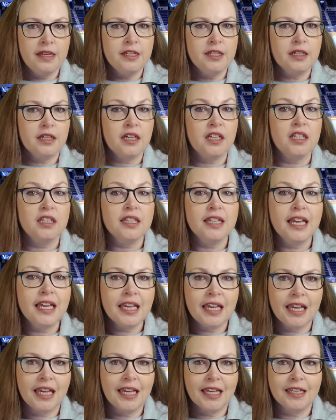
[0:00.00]

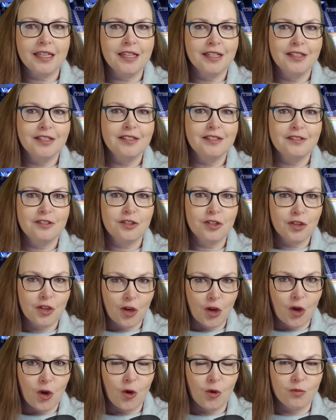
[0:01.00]
clinging to
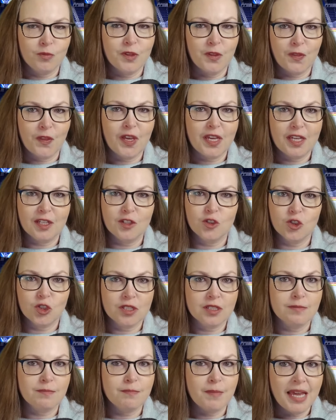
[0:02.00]
the hope that they could
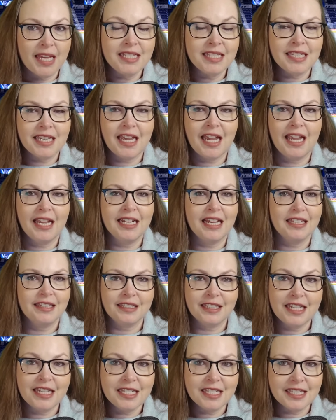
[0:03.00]
just maintain at
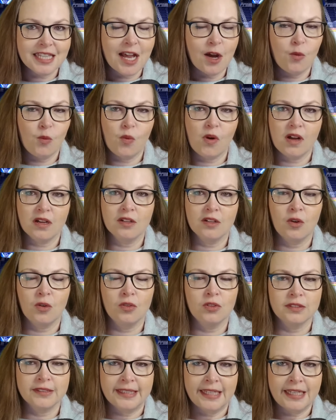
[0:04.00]
least that one
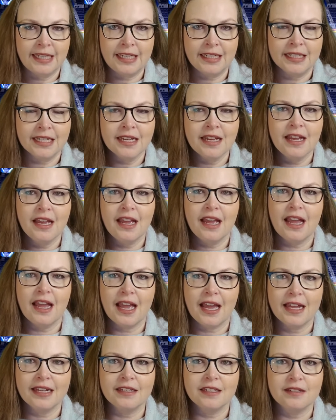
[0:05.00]
goal lead
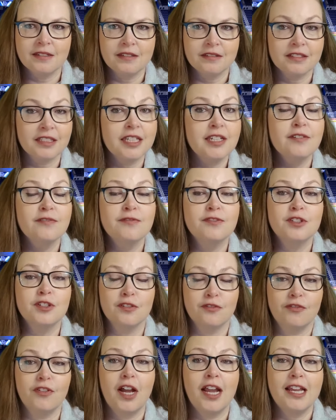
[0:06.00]
and live
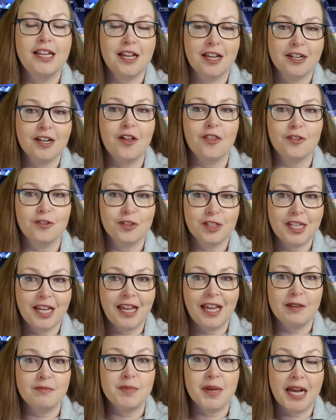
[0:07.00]
to fight another
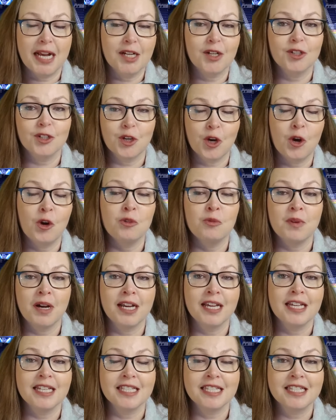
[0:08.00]
day back on home
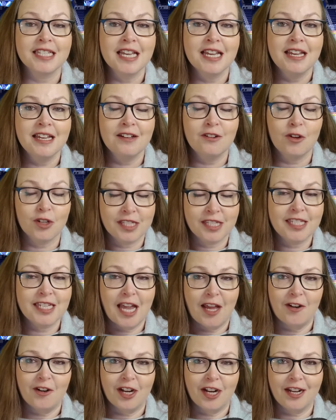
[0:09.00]
ice on
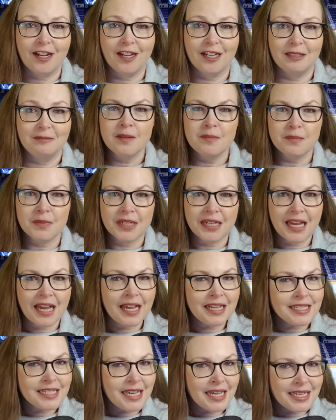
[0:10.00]
Saturday night. But
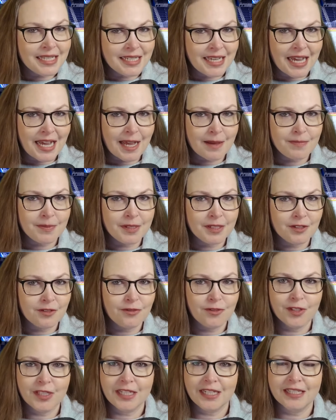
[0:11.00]
as has happened
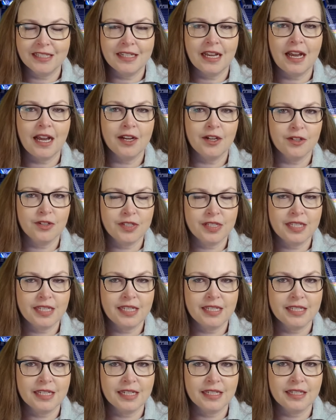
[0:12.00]
for the entire
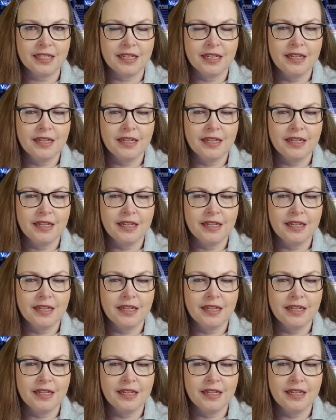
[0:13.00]
season,